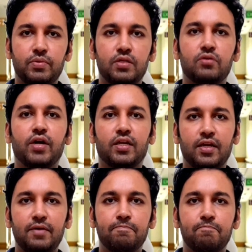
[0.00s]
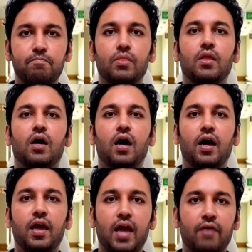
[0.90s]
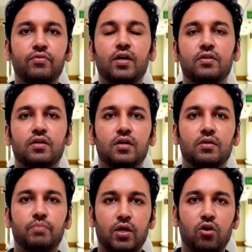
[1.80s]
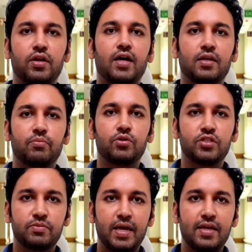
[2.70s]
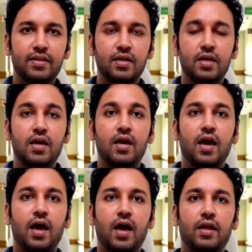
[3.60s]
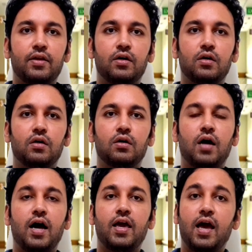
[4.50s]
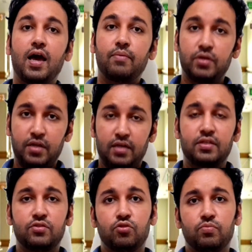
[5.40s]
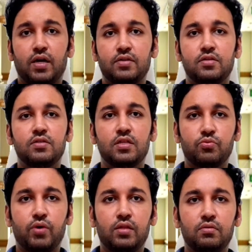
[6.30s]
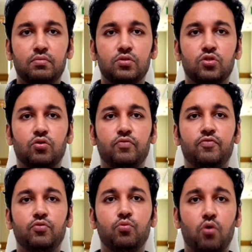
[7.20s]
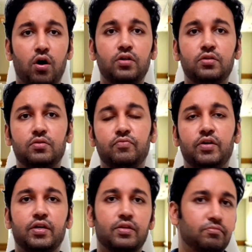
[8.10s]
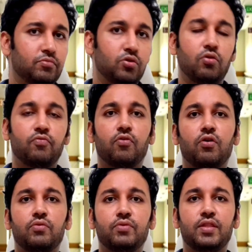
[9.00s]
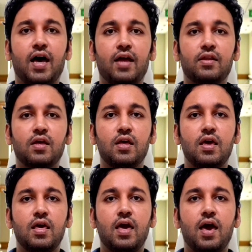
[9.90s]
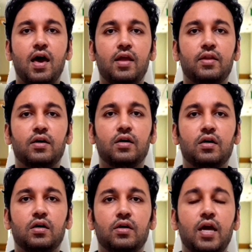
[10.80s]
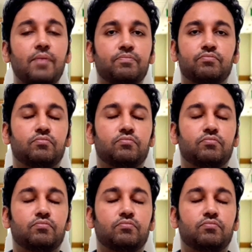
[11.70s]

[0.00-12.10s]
me directly. I have that my contact number displayed. And I am conducting Zoom classes as well. So if you want, we can go forward with that. And yeah,